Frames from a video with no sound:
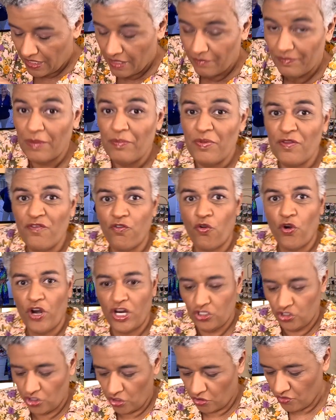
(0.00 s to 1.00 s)
But before I
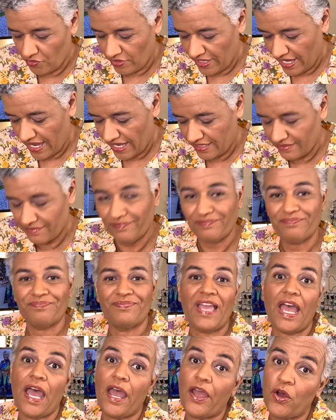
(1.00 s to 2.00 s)
show you that,
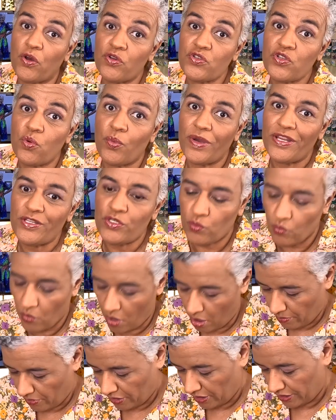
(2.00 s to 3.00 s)
I also went to
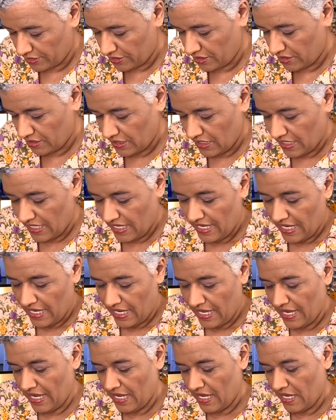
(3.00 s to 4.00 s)
Walmart
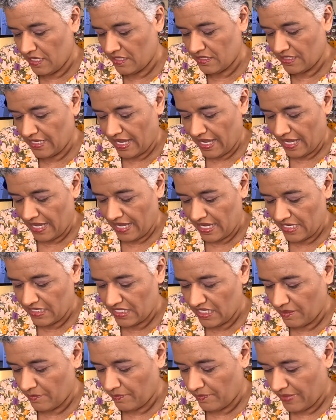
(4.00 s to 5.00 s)
and I
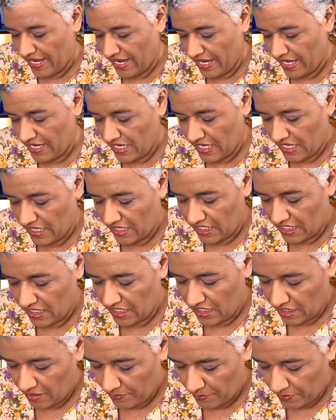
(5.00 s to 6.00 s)
ended up buying a
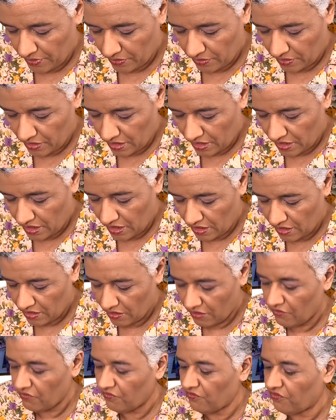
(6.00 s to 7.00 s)
couple
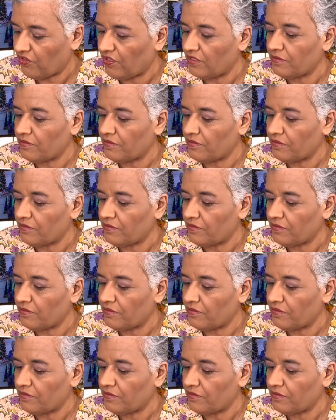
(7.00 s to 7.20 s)
of